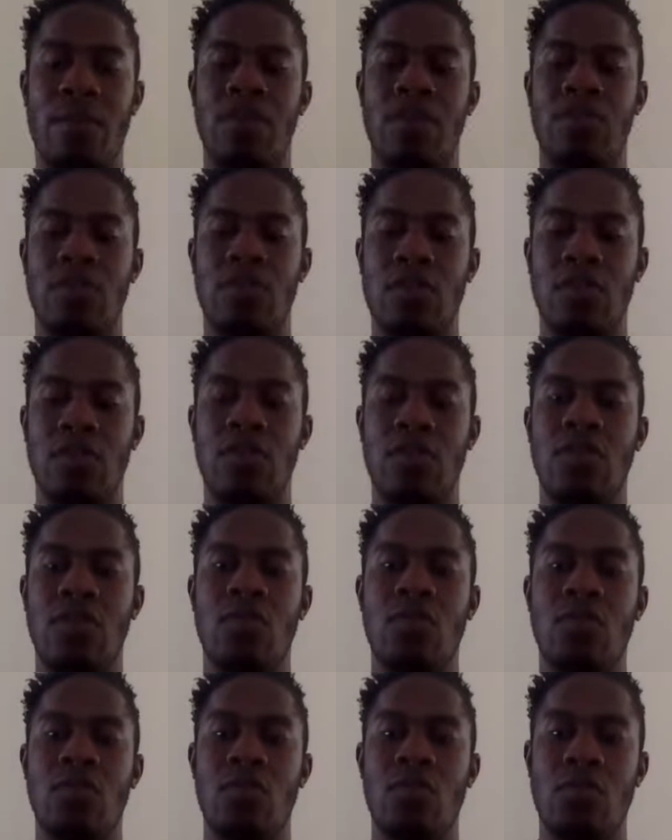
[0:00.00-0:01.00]
but just
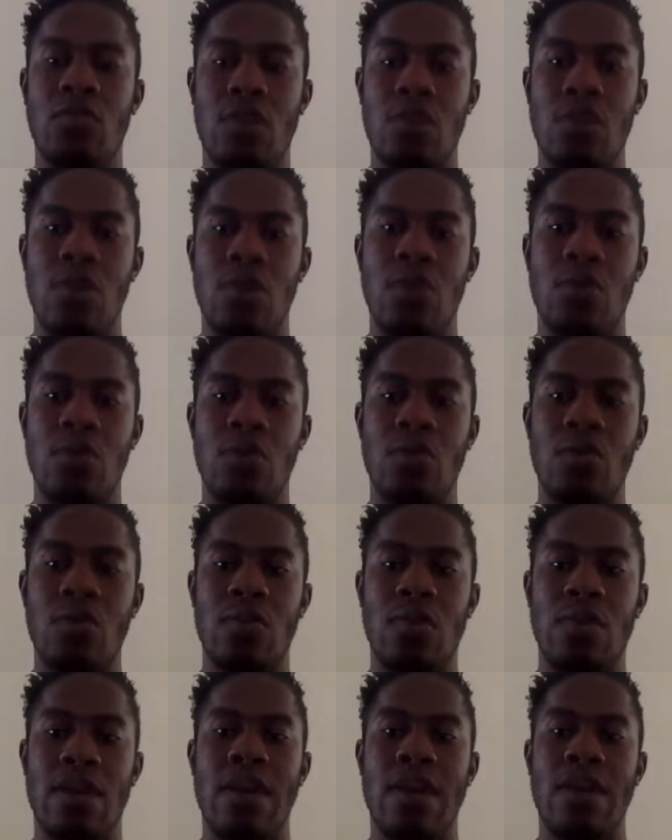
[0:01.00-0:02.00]
you know
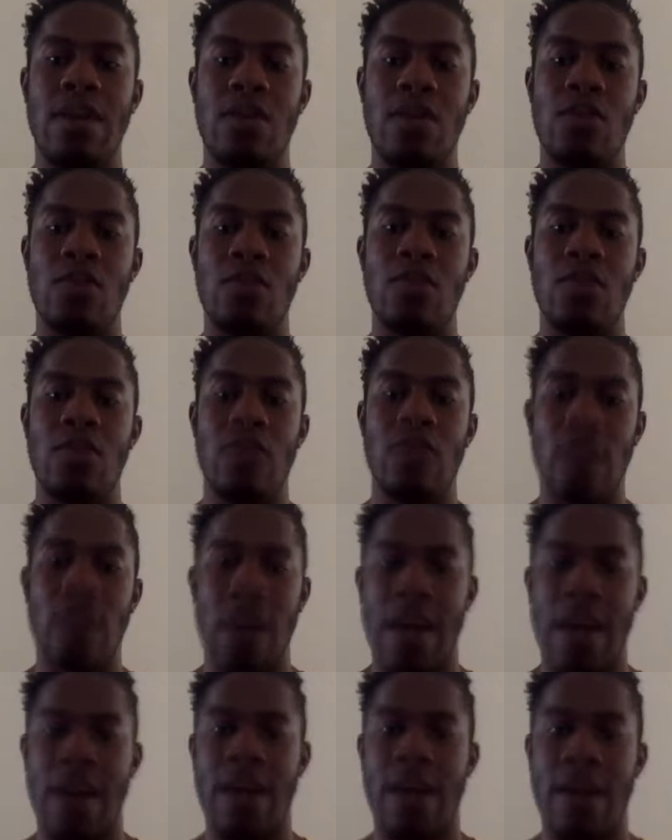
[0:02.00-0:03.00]
that you would
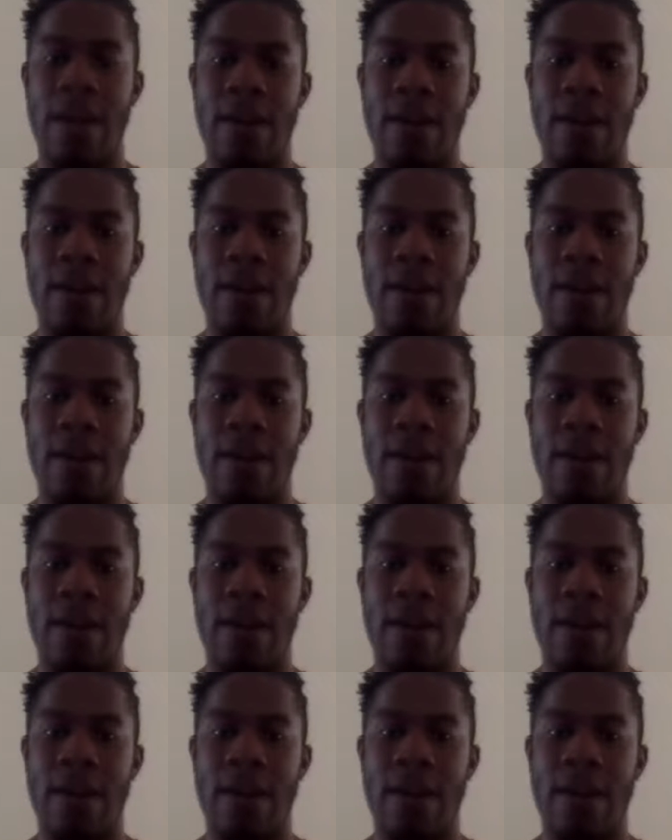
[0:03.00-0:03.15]
like